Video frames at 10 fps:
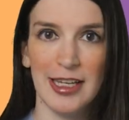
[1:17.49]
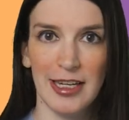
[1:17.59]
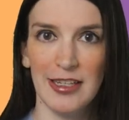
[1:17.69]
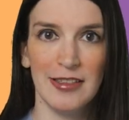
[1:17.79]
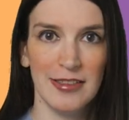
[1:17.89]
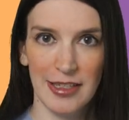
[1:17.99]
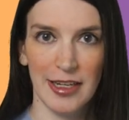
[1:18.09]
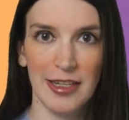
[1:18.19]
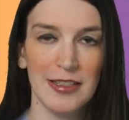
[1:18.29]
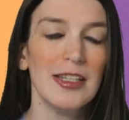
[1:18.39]
Get it?
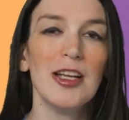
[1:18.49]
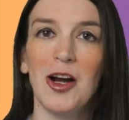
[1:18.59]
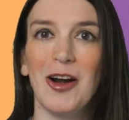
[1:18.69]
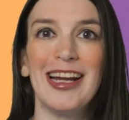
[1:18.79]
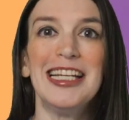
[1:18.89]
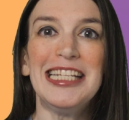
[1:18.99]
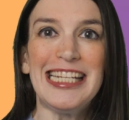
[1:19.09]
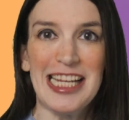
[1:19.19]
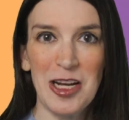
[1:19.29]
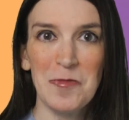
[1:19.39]
Get it? All right,
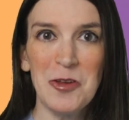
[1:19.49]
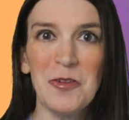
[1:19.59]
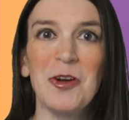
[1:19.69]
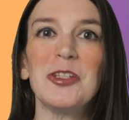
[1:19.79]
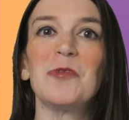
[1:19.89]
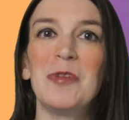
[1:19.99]
GitHub Universe,